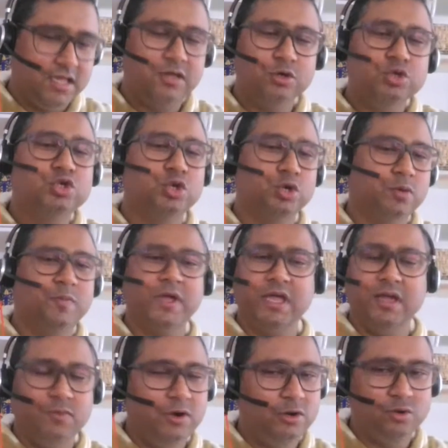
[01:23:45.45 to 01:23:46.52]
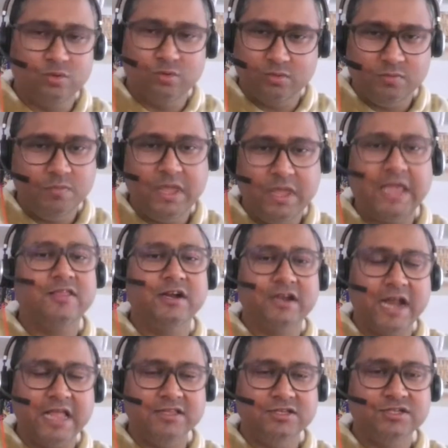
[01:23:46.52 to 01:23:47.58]
you should be able to make the
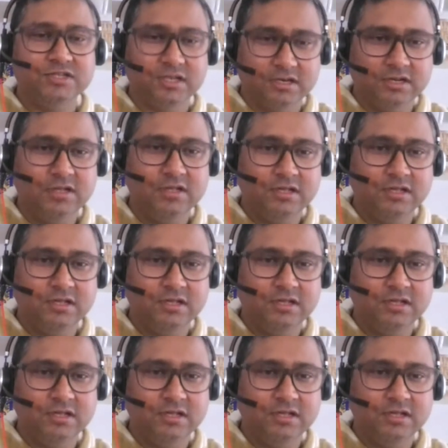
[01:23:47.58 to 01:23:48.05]
transition,